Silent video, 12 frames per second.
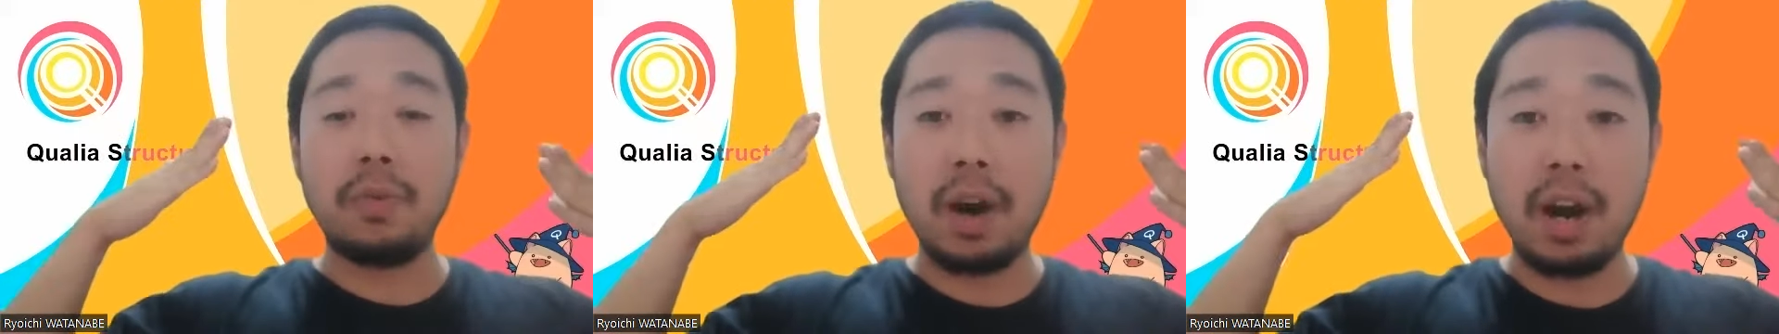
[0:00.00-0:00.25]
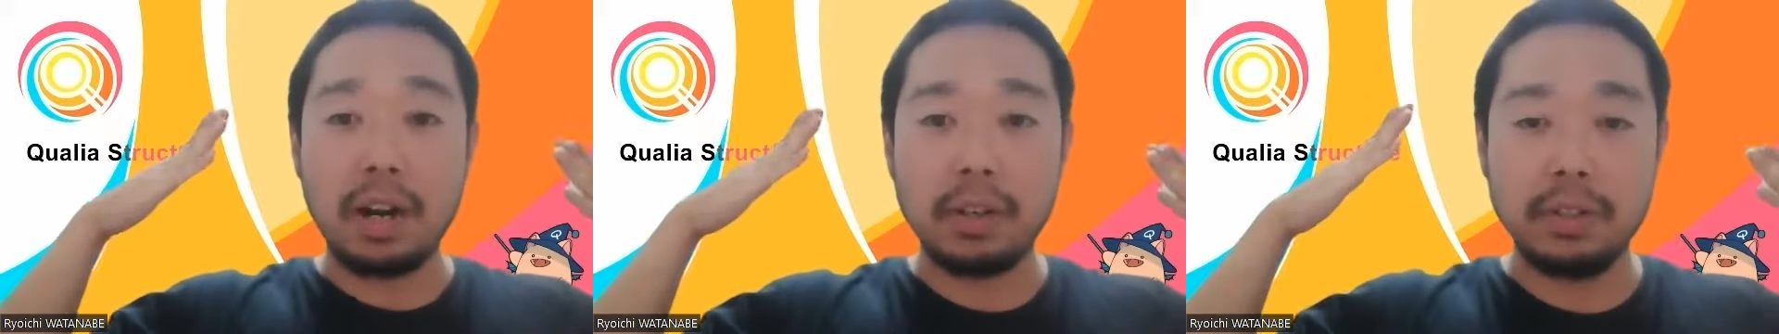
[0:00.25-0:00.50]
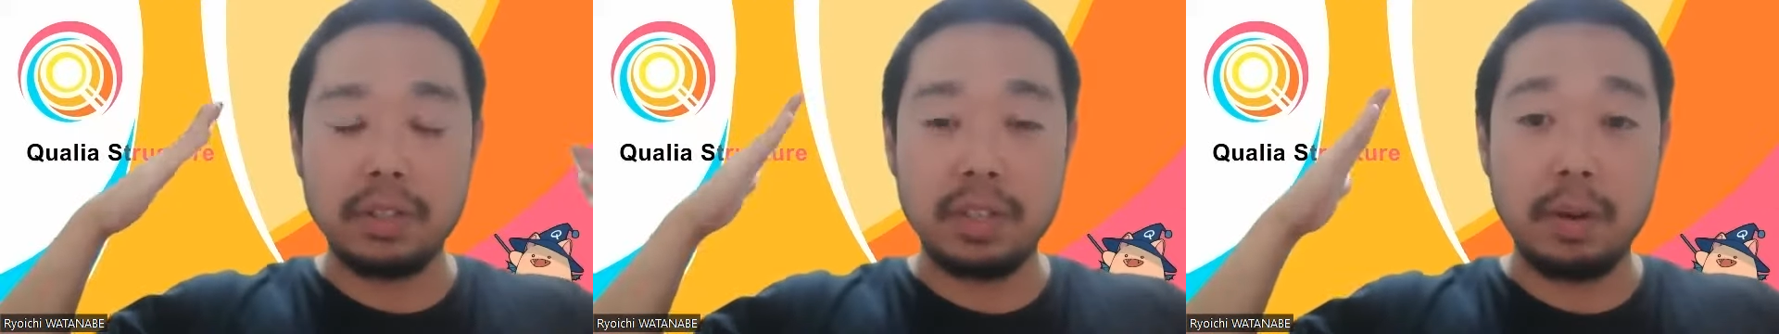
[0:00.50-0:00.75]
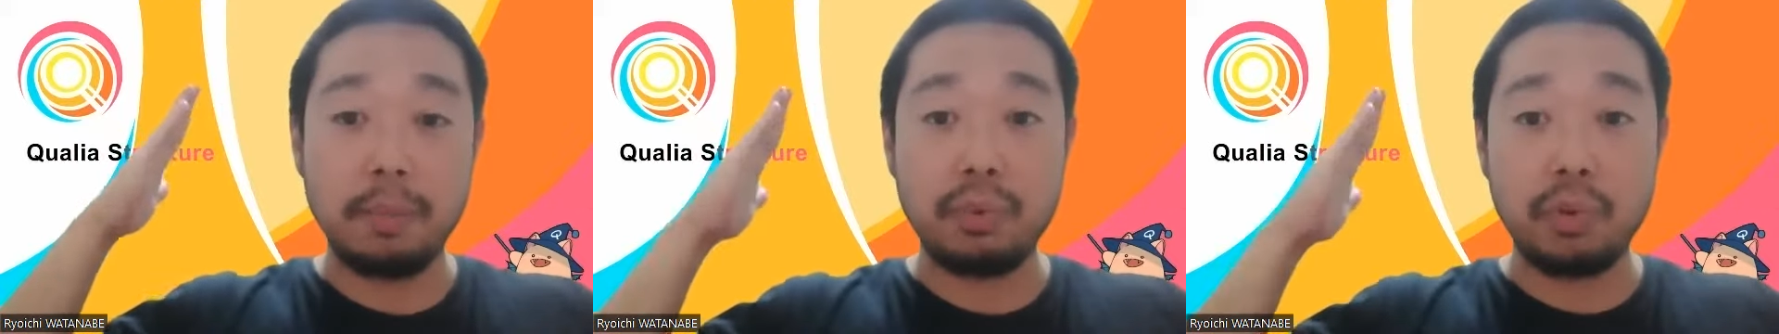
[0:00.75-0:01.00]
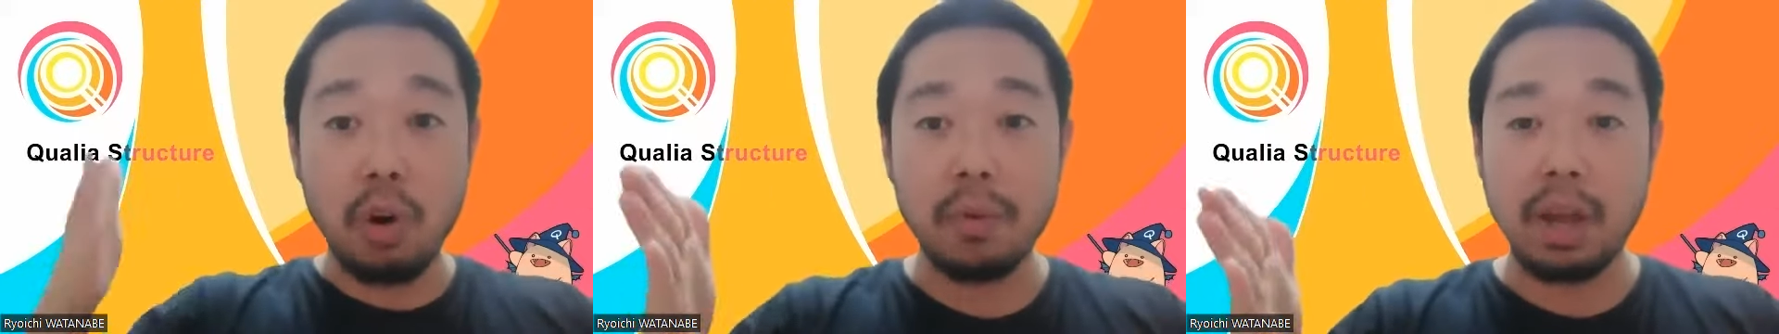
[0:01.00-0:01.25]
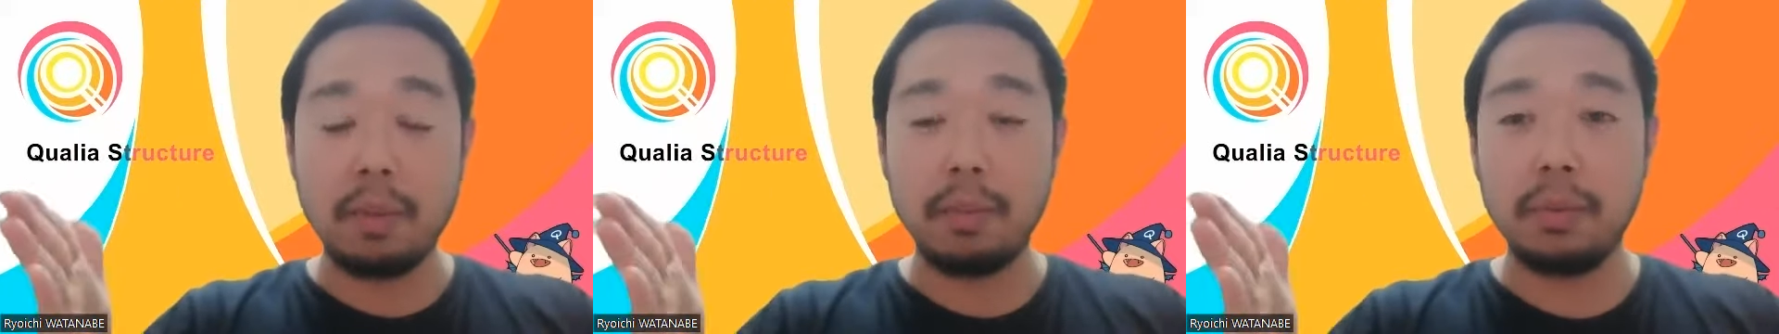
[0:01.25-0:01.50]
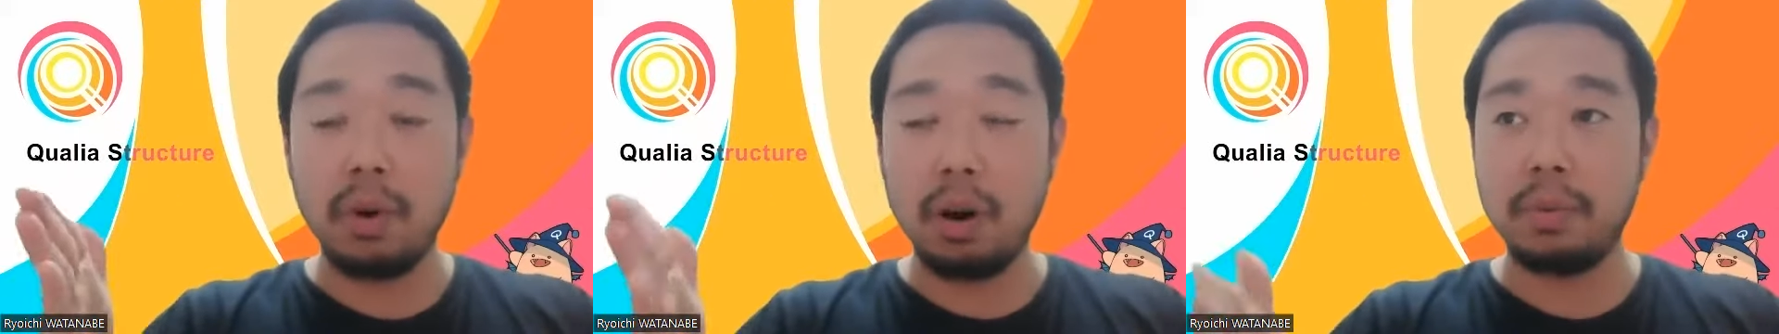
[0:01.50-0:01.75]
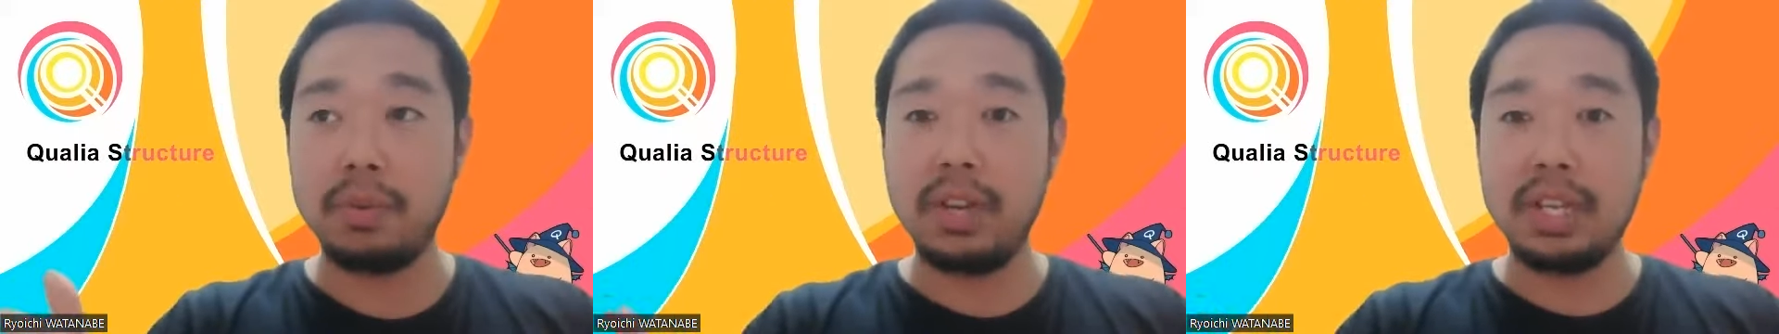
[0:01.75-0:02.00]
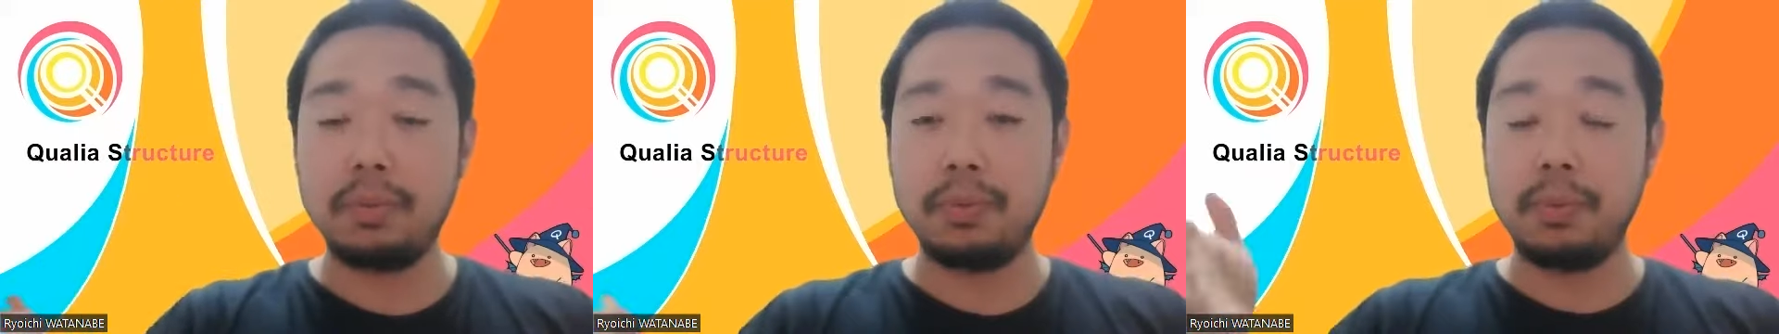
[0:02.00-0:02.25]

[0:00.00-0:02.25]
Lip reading: found the problem of the